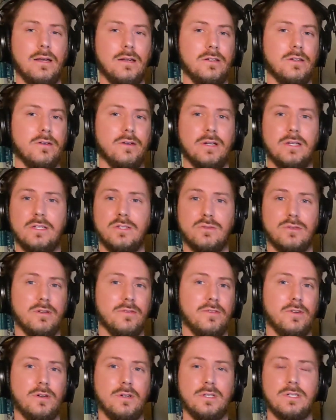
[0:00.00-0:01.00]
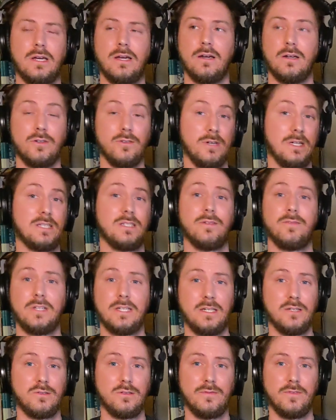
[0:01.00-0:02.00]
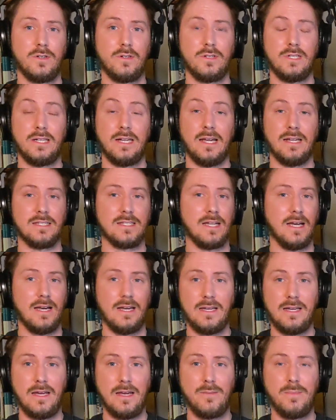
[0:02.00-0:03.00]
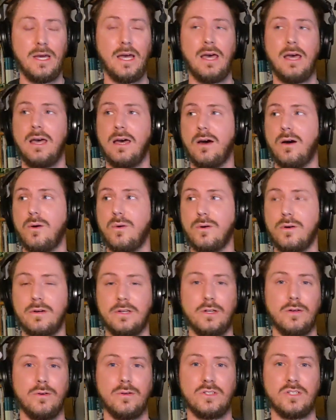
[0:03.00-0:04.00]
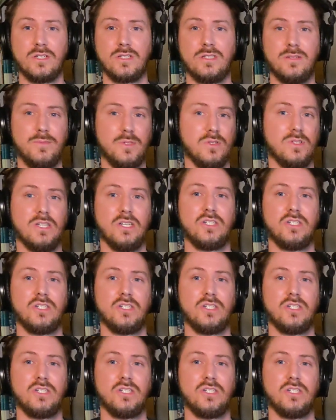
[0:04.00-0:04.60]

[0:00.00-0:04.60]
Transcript: and you're an introvert, aggressively introverted as I am, or you're just a